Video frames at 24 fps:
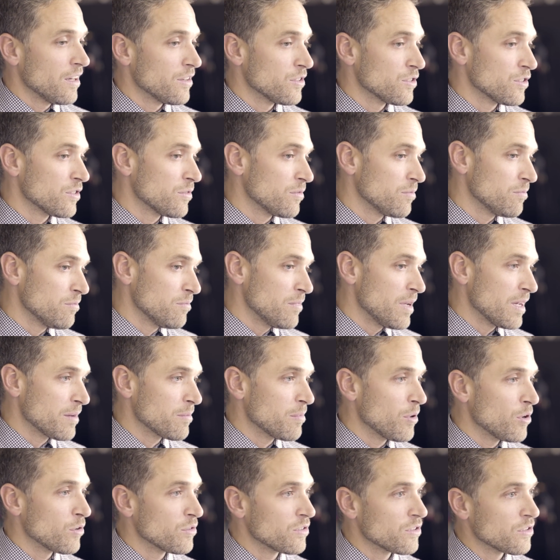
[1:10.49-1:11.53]
others
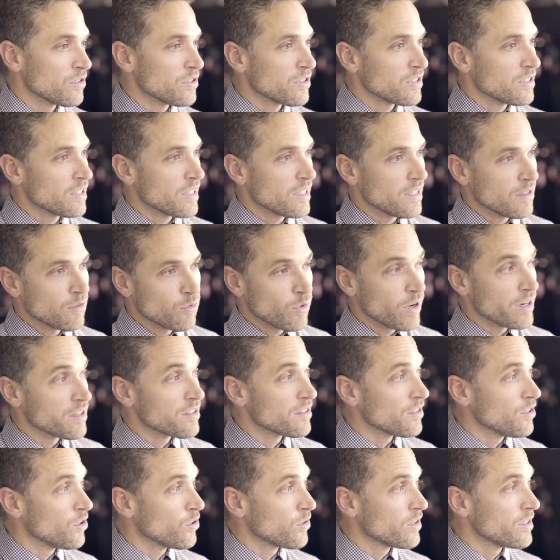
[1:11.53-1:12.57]
make posters, uh,
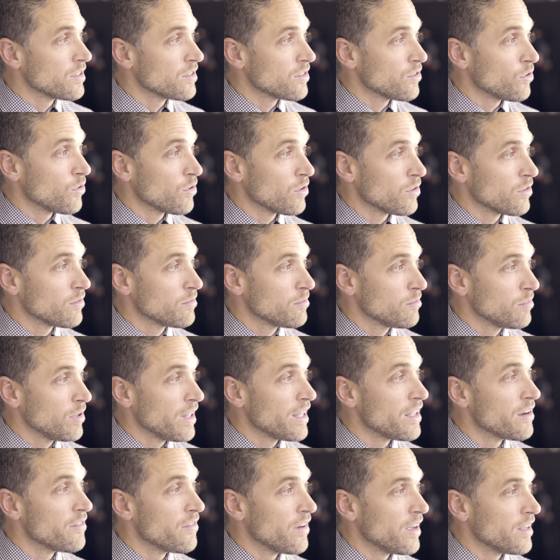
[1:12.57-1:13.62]
write slogans, or
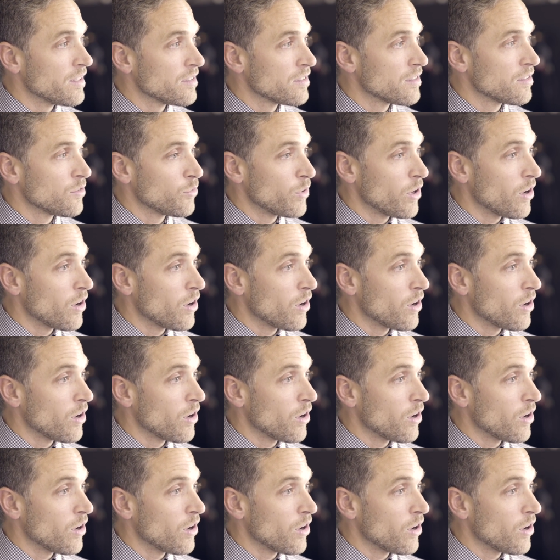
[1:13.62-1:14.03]
plan events.